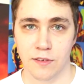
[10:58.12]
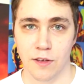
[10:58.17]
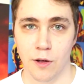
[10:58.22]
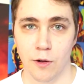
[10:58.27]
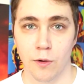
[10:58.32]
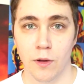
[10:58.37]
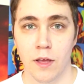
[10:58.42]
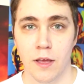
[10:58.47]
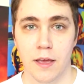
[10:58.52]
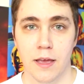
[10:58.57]

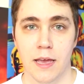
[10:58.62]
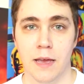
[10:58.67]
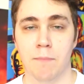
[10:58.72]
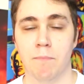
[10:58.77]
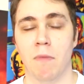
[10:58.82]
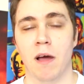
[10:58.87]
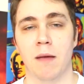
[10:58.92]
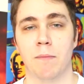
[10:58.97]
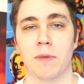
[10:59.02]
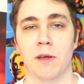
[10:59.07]
so it
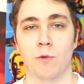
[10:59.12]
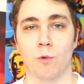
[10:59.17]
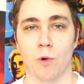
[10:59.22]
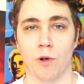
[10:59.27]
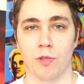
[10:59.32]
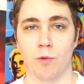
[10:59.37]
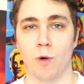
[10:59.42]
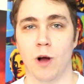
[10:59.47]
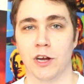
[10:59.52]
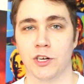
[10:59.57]
might be
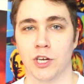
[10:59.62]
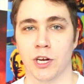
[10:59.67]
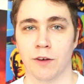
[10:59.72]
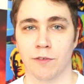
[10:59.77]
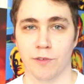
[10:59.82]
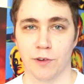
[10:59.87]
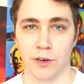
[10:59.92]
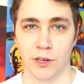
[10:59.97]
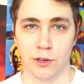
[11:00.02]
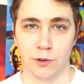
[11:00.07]
worth watching
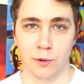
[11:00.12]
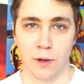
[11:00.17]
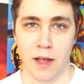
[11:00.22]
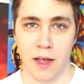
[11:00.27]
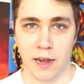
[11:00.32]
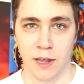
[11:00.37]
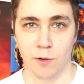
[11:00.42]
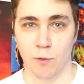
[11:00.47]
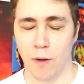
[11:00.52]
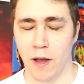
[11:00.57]
for you
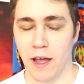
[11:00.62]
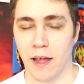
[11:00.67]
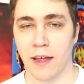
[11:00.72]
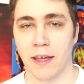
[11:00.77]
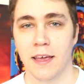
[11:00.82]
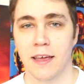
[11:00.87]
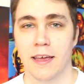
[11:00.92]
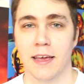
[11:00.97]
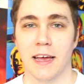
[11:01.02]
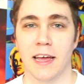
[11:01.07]
anyway.
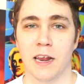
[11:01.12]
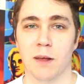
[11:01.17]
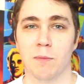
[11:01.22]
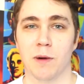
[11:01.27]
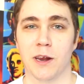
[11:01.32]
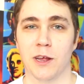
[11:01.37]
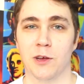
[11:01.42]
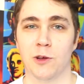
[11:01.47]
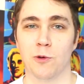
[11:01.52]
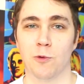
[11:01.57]

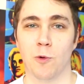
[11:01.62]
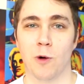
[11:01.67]
Anybody who